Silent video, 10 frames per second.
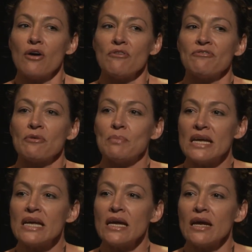For
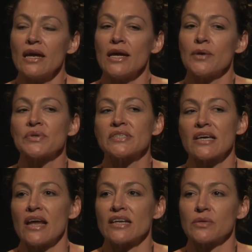me, it was
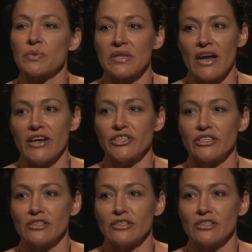connecting with nature.